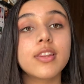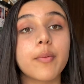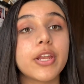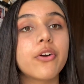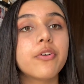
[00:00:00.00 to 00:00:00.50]
Let
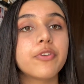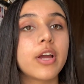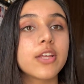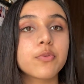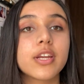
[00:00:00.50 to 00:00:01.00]
me know if you
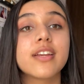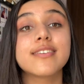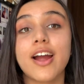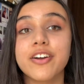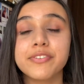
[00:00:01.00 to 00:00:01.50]
guys want an
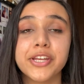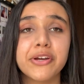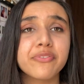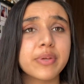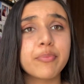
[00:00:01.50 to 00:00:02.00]
entire
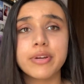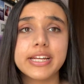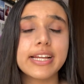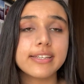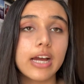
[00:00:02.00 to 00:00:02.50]
video of me
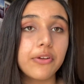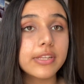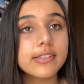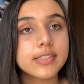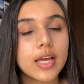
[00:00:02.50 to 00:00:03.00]
breaking down the
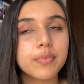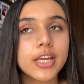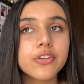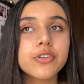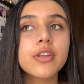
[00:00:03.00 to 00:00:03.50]
UC
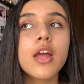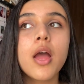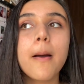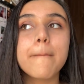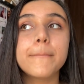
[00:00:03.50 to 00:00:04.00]
application,
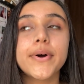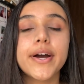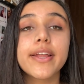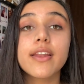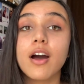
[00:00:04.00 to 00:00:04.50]

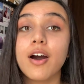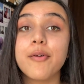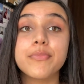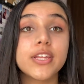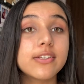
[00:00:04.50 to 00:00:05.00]
but
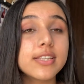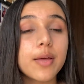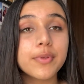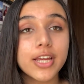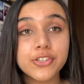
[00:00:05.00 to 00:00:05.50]
the UC
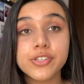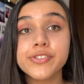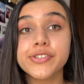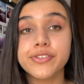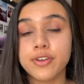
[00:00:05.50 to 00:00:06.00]
application
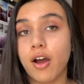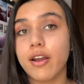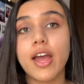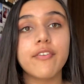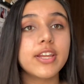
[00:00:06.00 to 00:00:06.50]
does
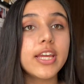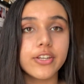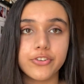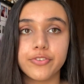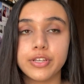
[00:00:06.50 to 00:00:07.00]
not have any
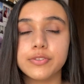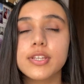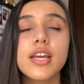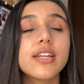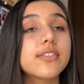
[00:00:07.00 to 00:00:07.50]
interviews,
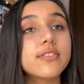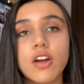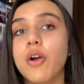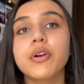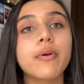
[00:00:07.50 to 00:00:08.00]
does
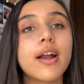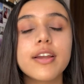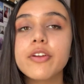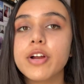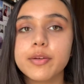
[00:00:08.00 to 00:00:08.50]
not require
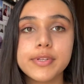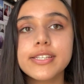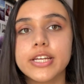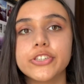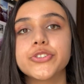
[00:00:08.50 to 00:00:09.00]
any
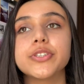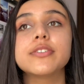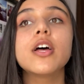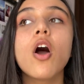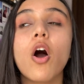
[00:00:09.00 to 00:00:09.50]

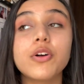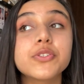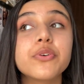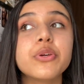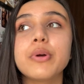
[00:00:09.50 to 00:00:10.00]
recommendations.
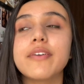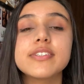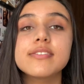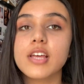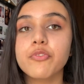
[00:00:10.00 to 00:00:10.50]
Also, you have
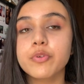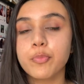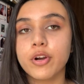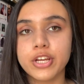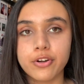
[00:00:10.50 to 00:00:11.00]
to
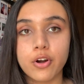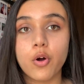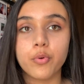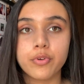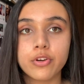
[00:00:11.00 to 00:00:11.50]
self-report your
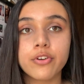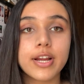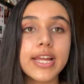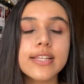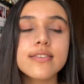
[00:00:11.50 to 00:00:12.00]
own
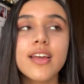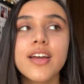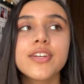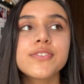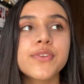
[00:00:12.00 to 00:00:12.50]
grades,
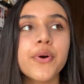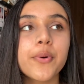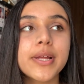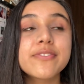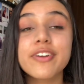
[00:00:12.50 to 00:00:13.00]

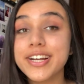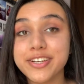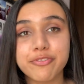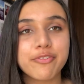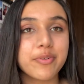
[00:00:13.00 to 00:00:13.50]
so it's very
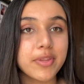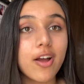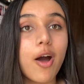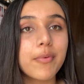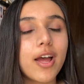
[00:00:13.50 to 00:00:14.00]
different from the
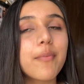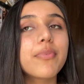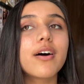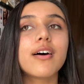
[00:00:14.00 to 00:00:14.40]
Common App.